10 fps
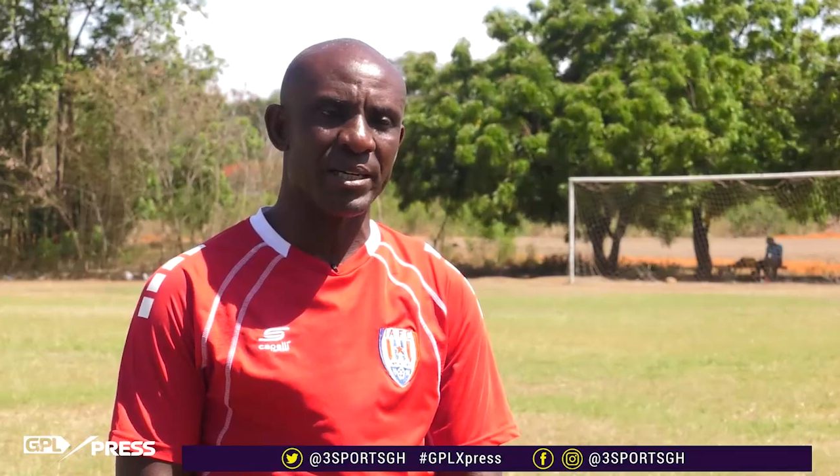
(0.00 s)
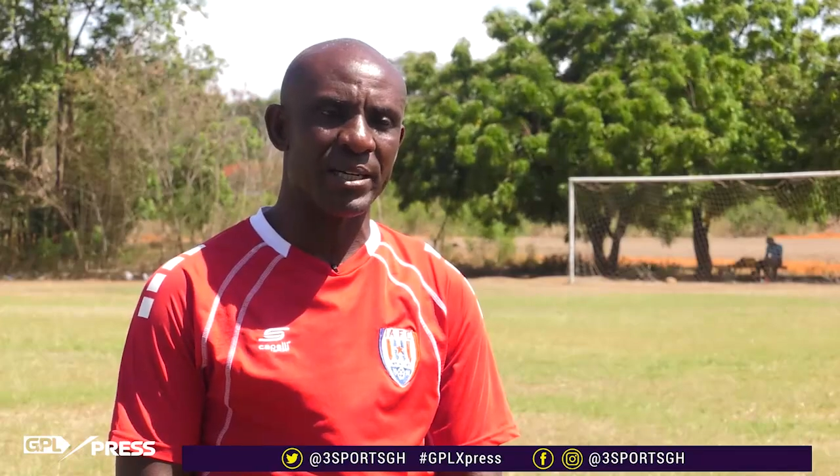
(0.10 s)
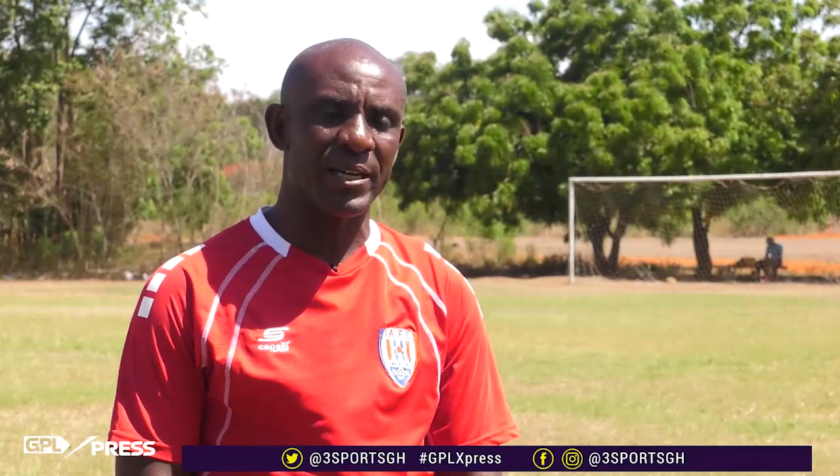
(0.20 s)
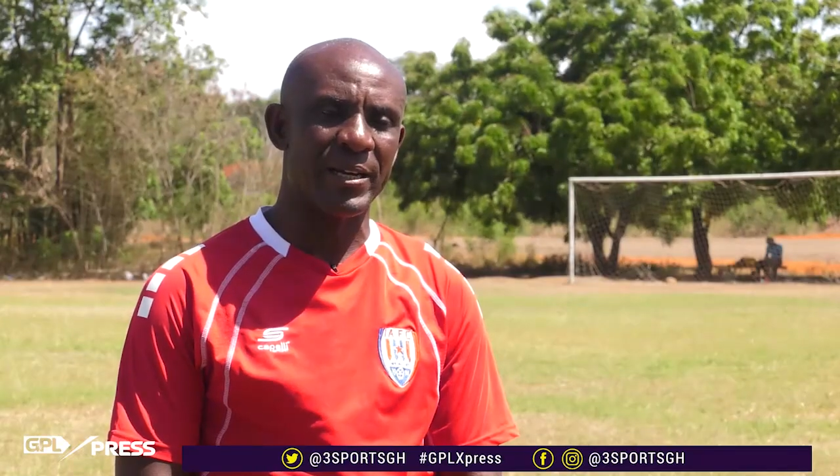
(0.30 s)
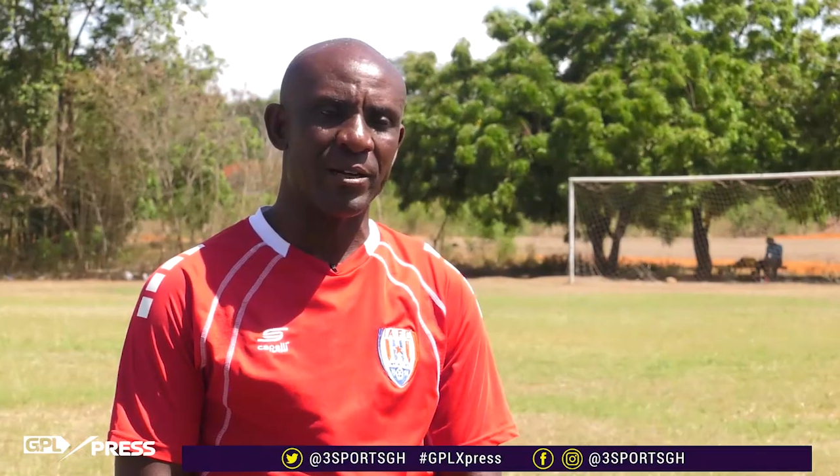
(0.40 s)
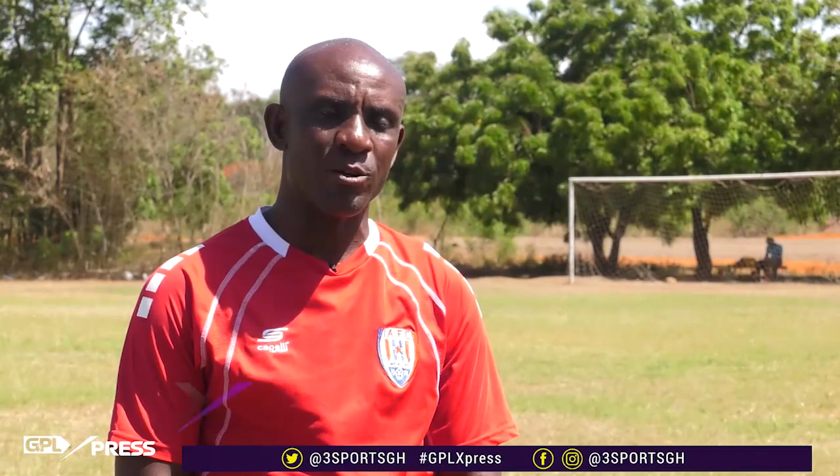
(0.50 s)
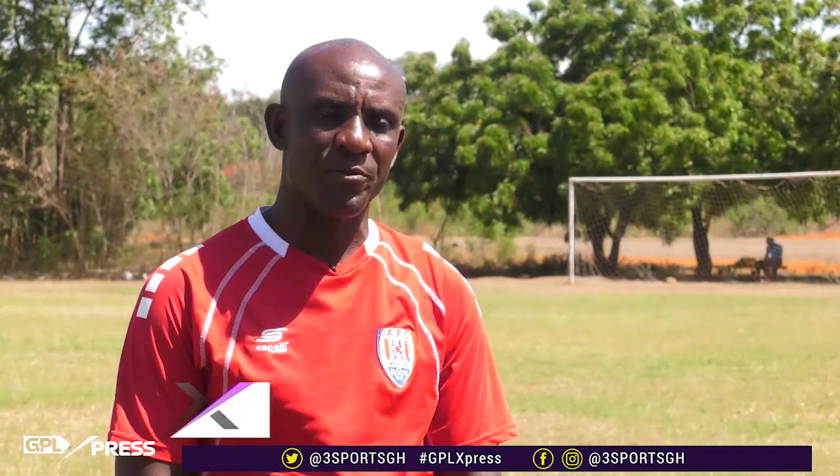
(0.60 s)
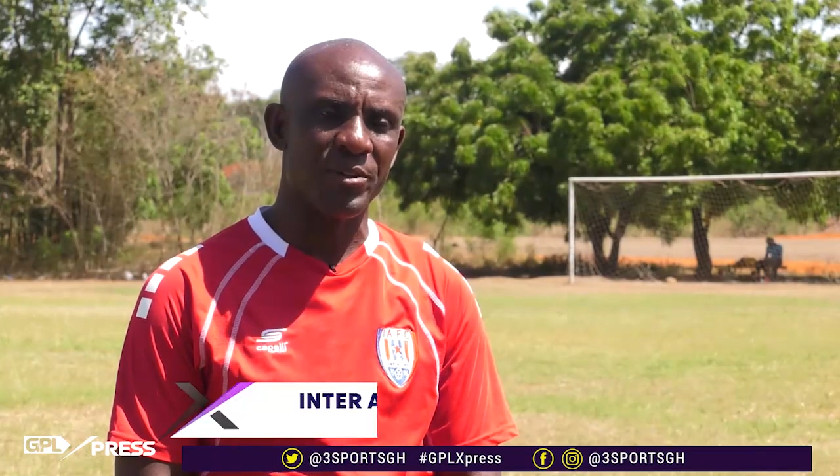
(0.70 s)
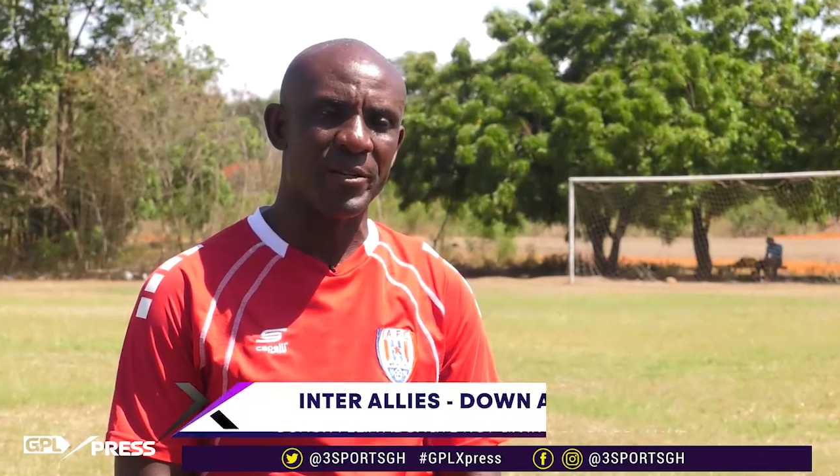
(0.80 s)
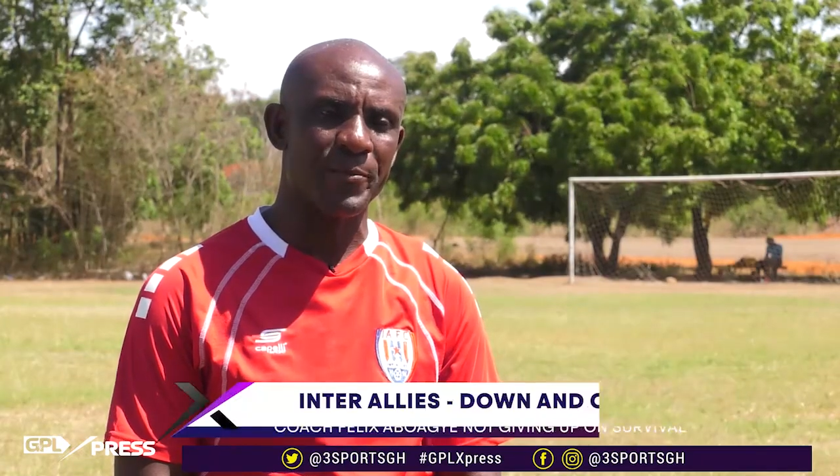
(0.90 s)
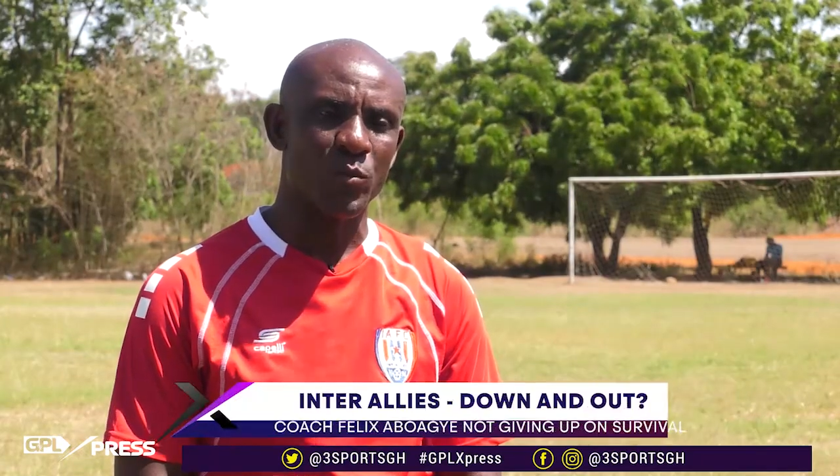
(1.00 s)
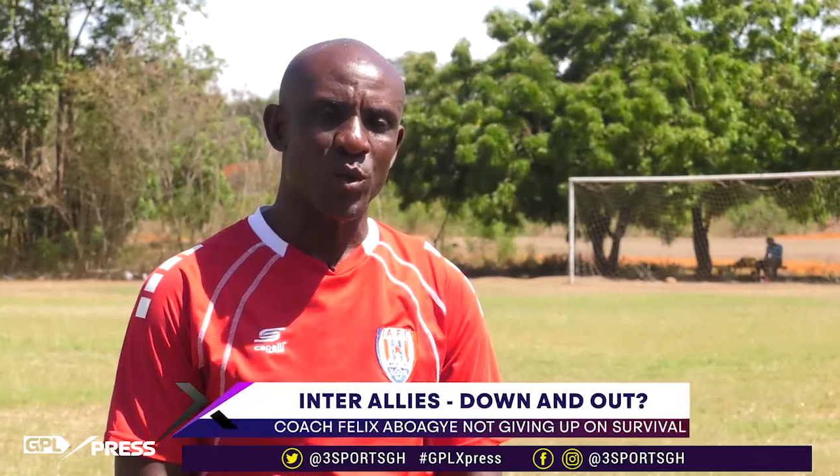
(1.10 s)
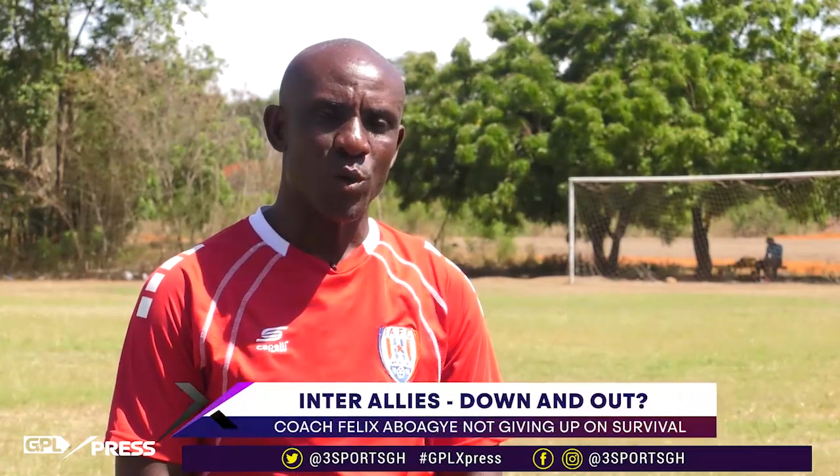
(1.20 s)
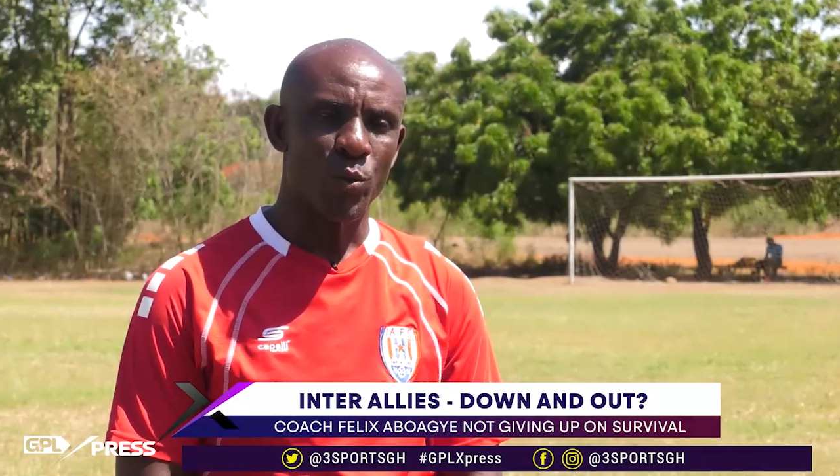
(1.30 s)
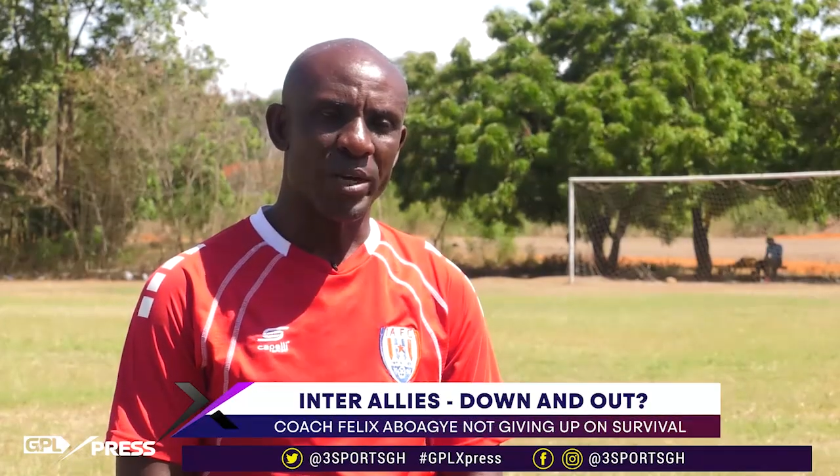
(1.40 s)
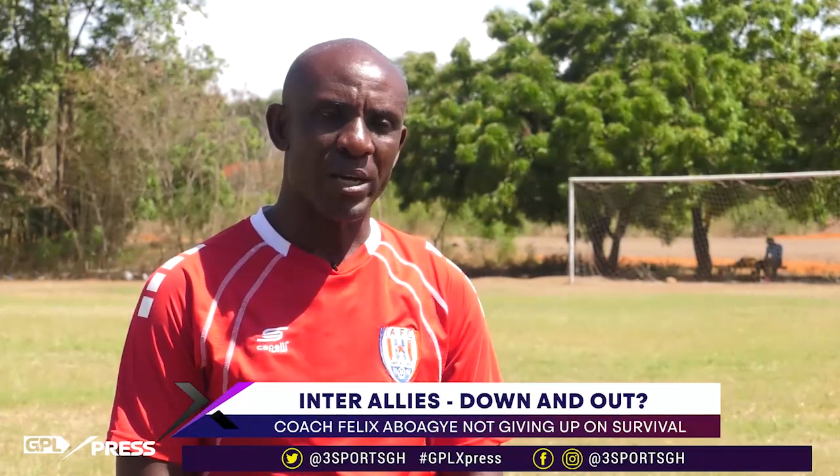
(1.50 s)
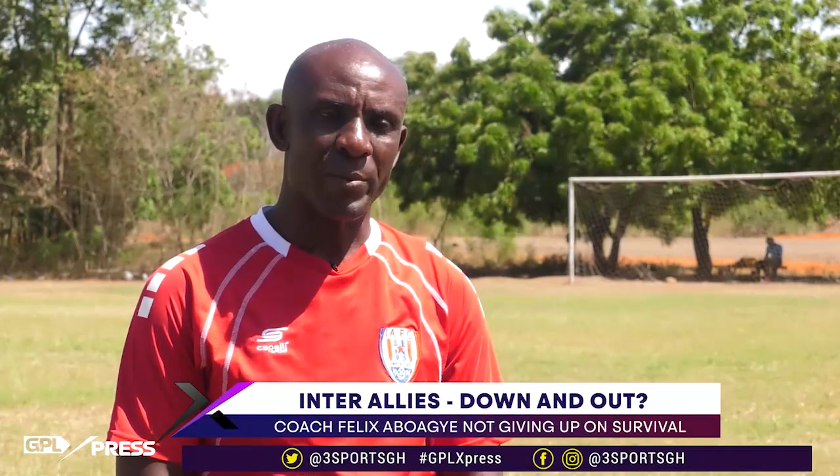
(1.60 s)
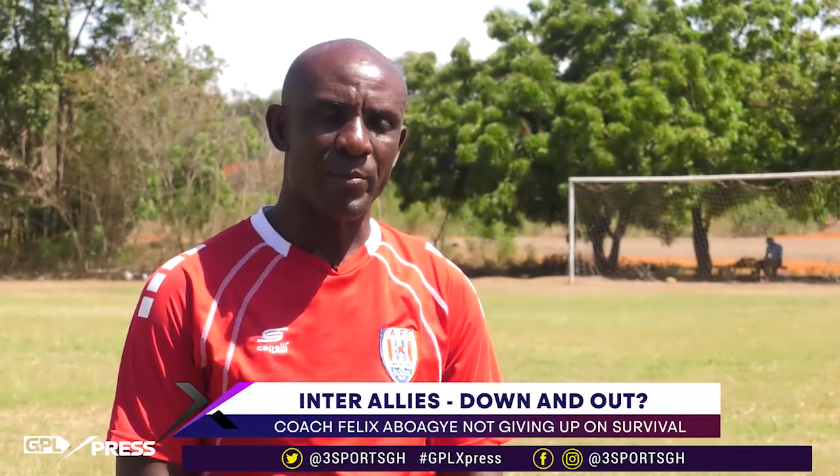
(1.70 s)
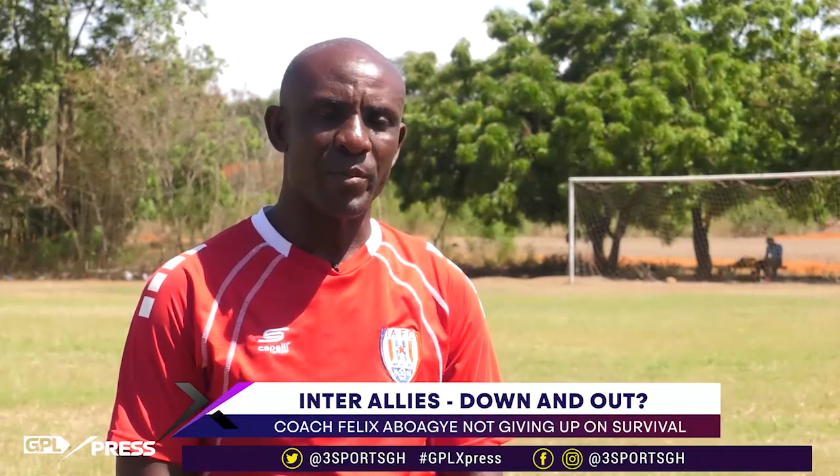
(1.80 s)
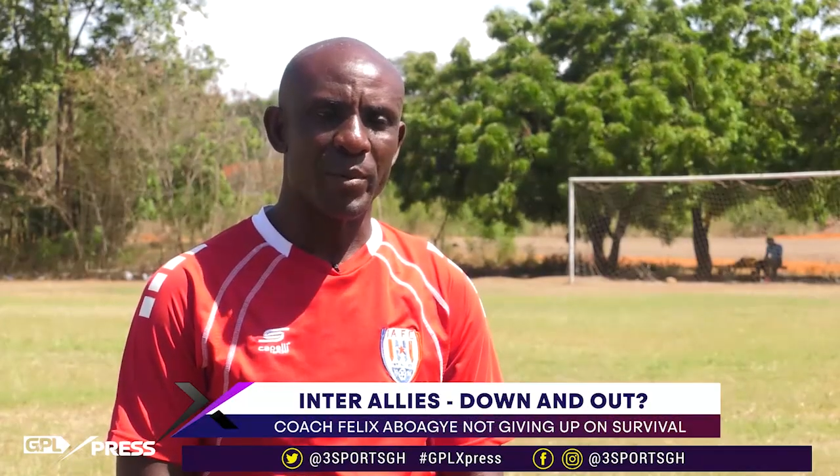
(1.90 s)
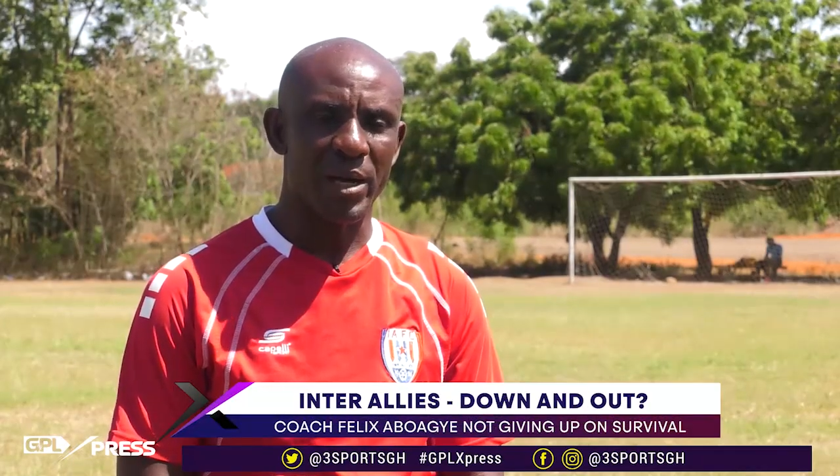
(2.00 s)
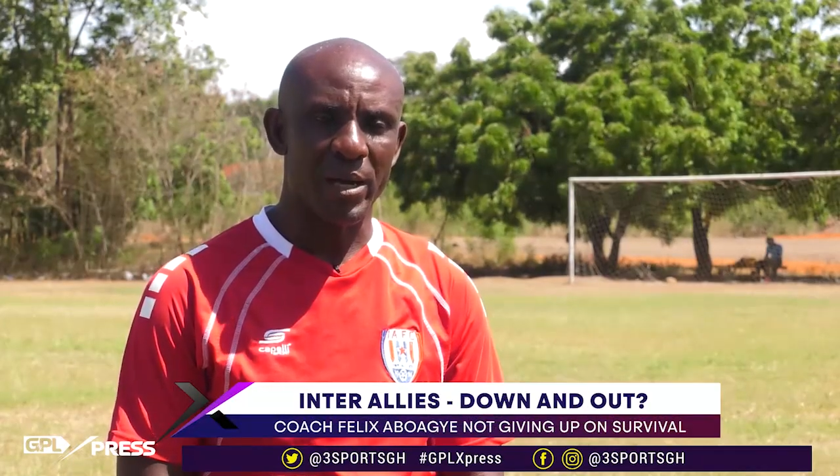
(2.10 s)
And hopefully we can